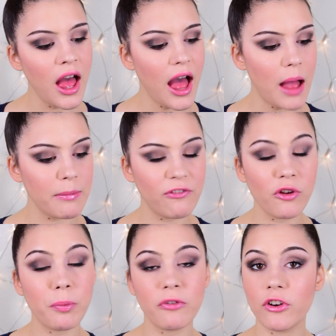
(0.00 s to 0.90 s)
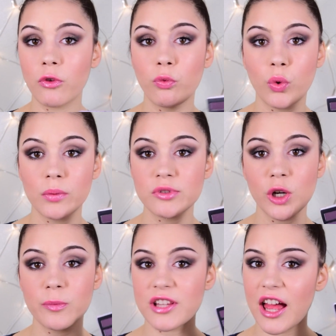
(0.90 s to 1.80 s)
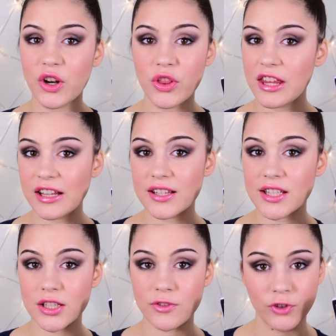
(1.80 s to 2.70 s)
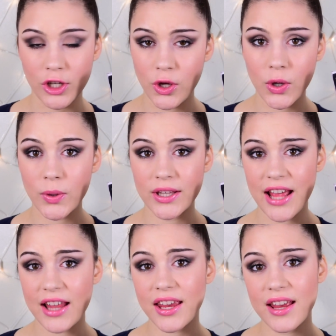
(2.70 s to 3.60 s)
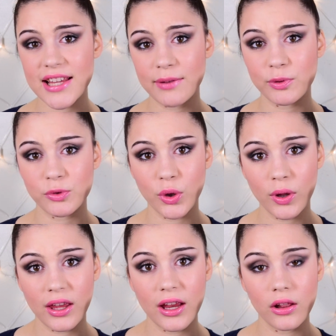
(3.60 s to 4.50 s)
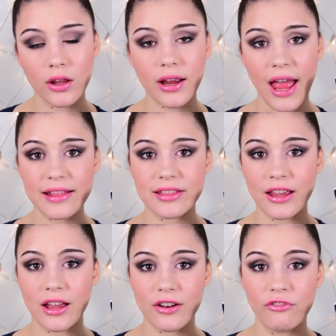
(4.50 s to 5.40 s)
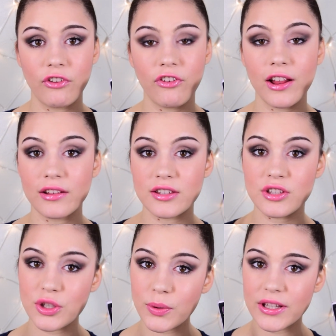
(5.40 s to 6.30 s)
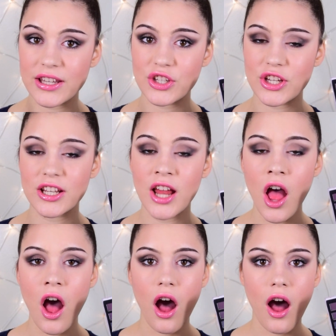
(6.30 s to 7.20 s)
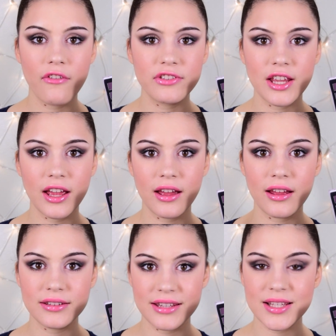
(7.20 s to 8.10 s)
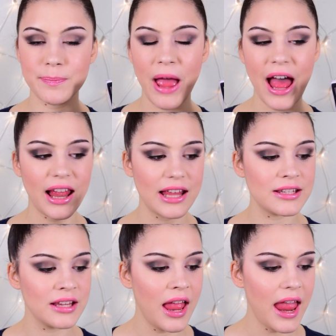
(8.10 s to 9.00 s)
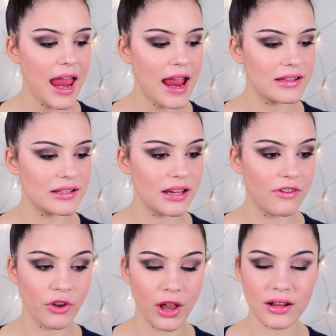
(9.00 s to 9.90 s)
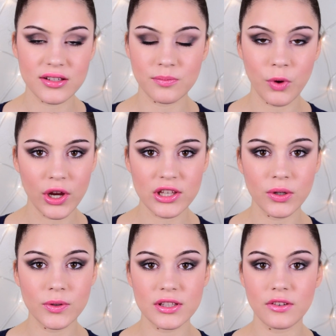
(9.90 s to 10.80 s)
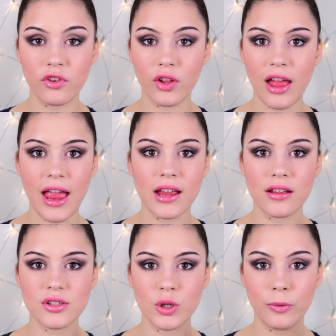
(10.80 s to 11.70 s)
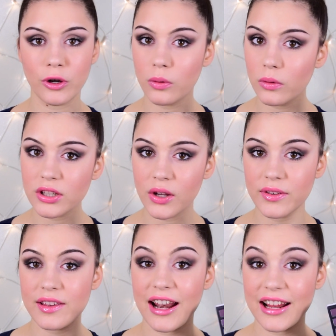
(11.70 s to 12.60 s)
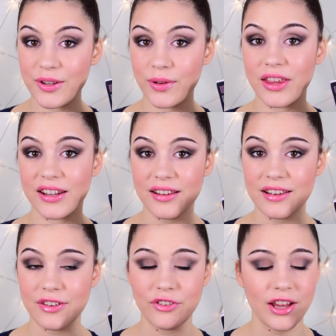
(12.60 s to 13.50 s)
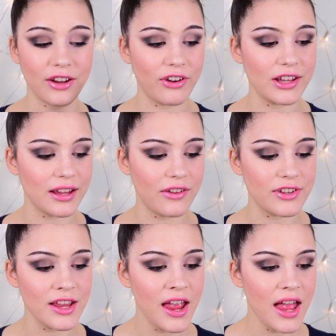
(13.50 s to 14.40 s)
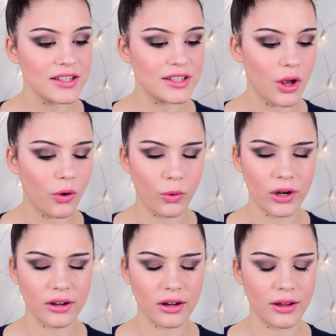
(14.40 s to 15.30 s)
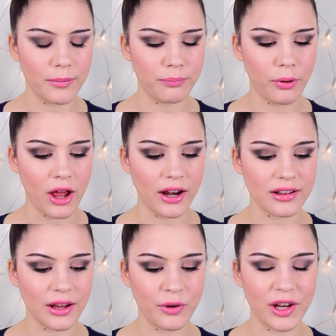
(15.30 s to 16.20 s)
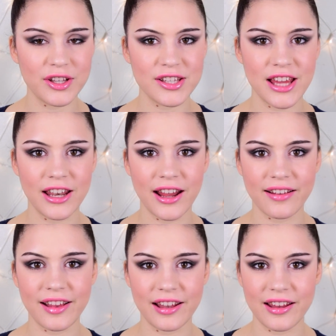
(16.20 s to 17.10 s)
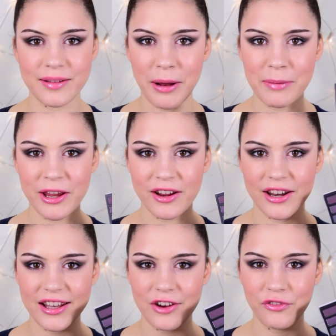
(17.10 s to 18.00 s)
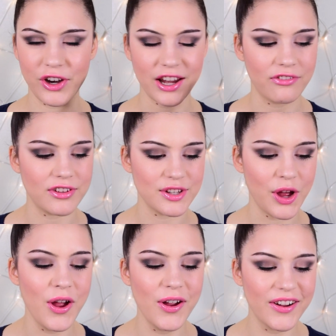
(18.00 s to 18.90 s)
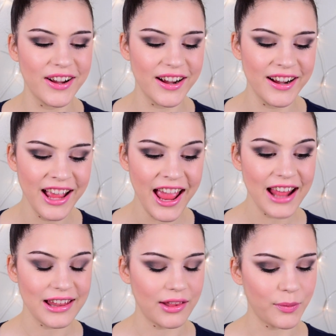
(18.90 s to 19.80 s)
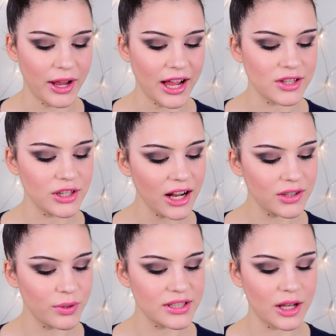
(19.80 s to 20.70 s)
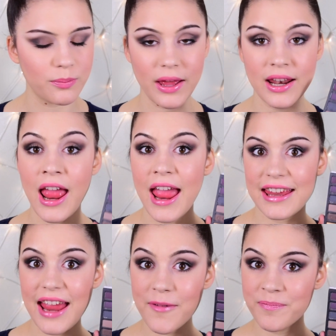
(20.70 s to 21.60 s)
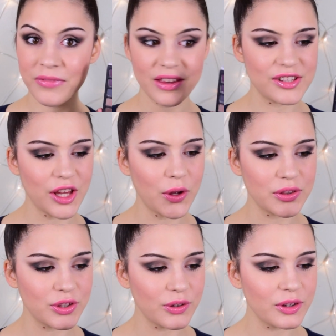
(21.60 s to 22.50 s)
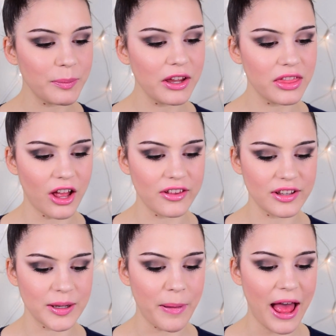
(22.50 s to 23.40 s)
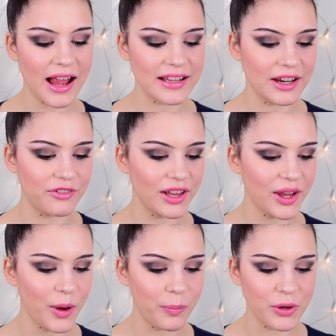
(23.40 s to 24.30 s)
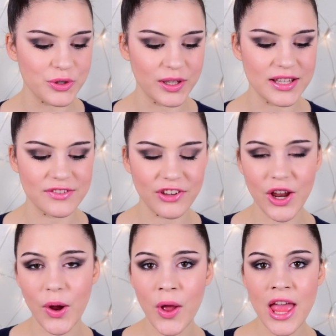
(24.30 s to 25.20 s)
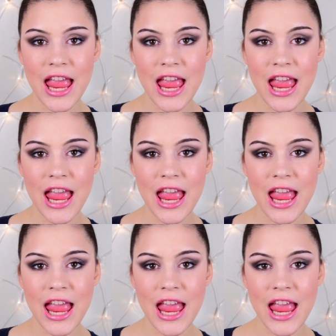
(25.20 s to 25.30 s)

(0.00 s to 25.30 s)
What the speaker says: If you prefer warm tones, I don't think this is for you. In that case, I would totally look at the Revealed 2 edition of this palette. And if you like smoky tones, if you like super cool tones, then I do think this is a really great gift. So, or a product. I wanted to say next that it might be a good idea for a gift, so that's why I got tongue twisted, but yeah. So those are my thoughts on the palette. I really hope you enjoyed this video.